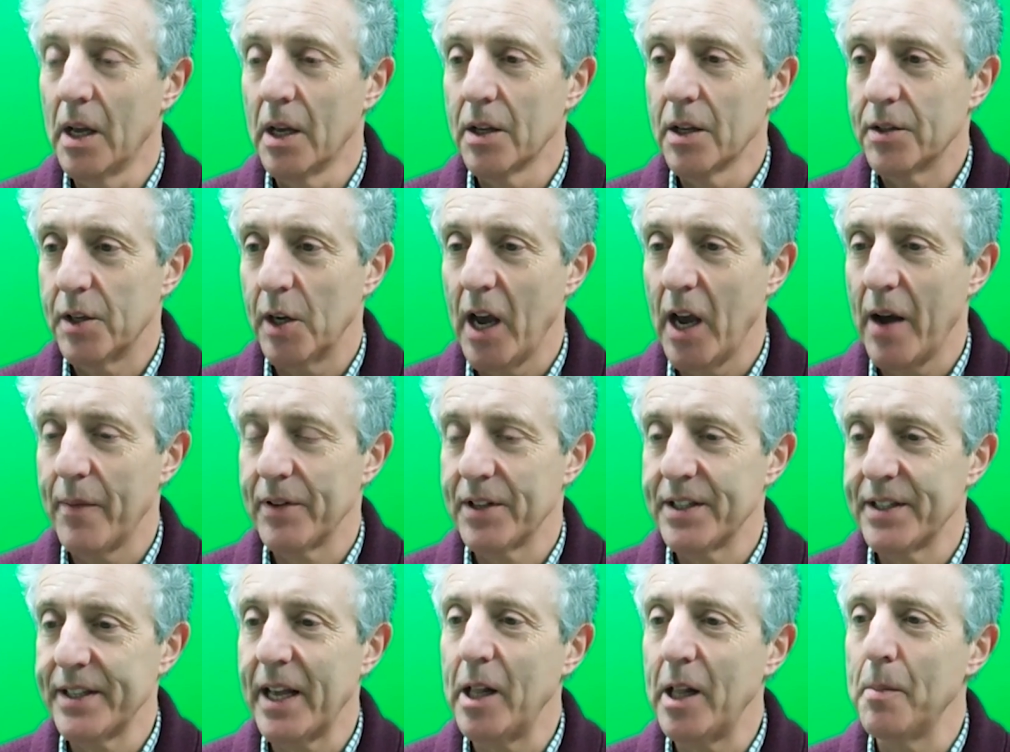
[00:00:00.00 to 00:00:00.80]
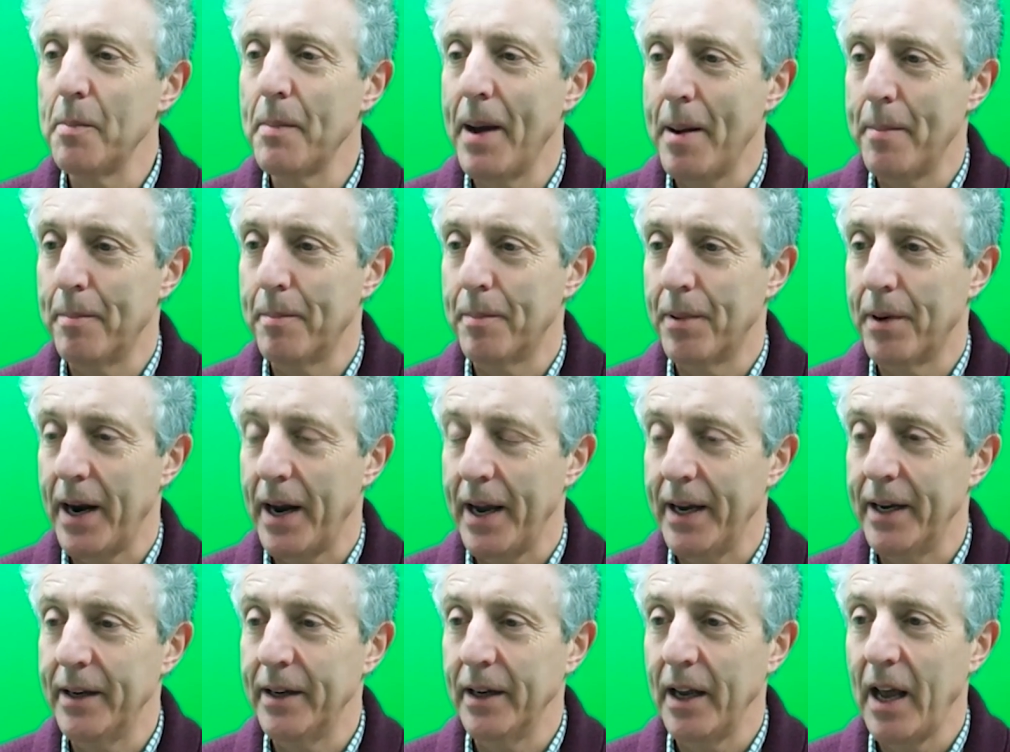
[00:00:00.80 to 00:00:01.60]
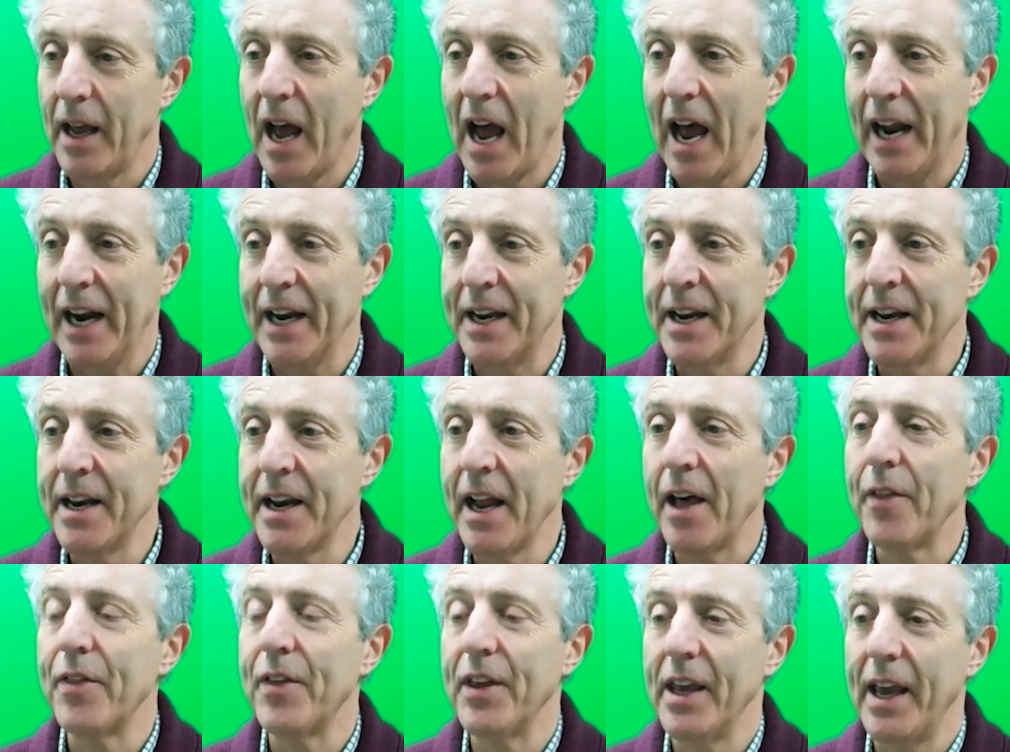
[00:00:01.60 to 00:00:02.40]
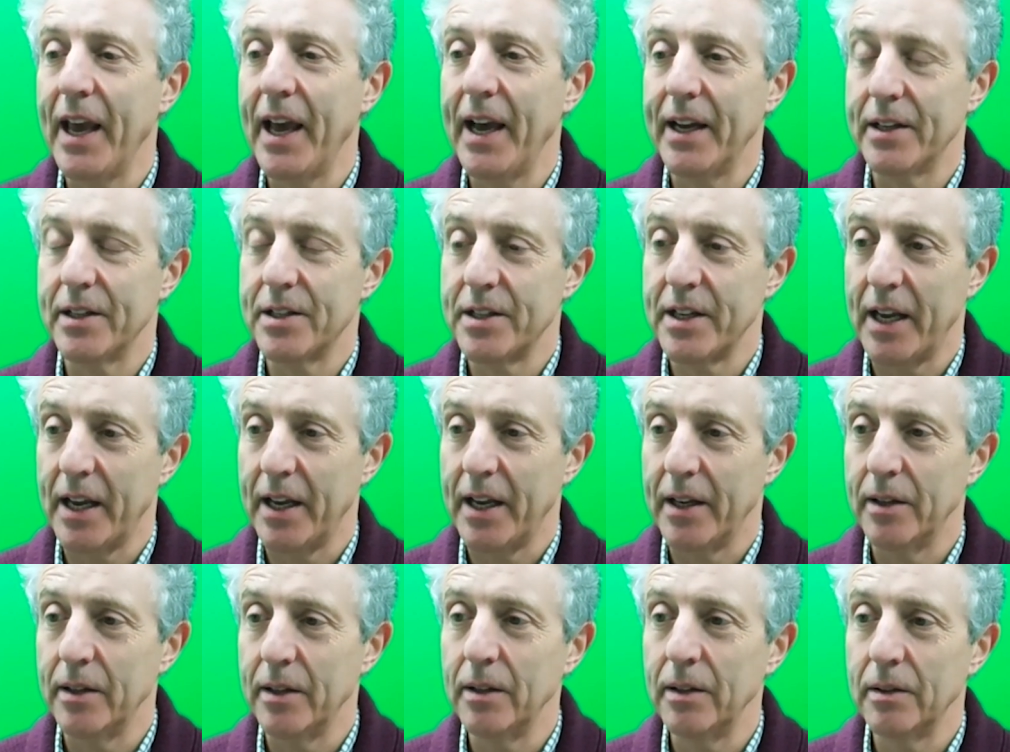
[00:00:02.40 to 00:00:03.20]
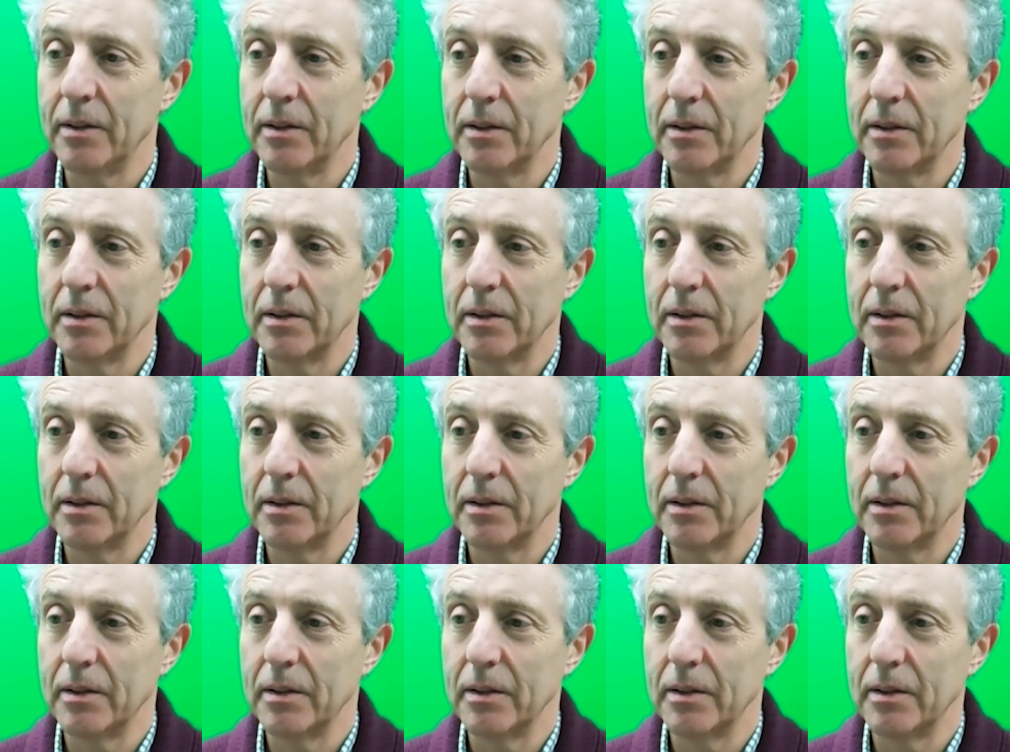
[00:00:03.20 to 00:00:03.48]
So you have a cell membrane and nothing gets in